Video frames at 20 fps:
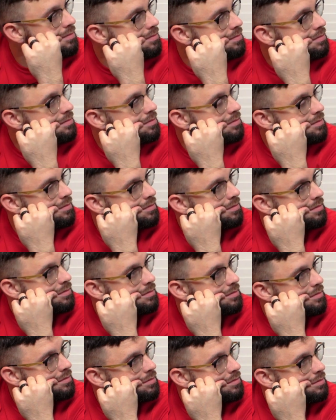
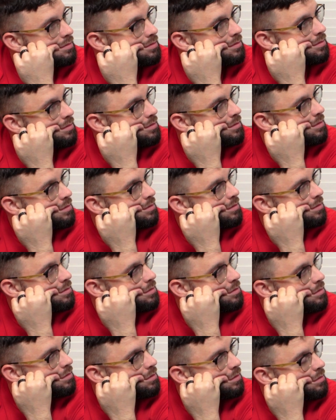
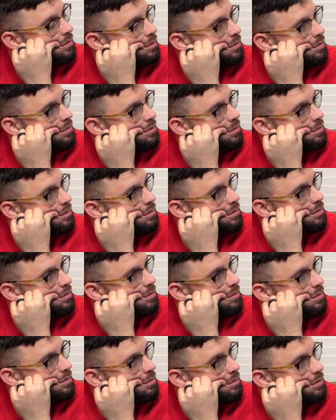
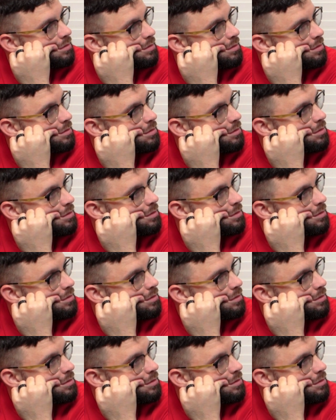No words are spoken by the person on screen.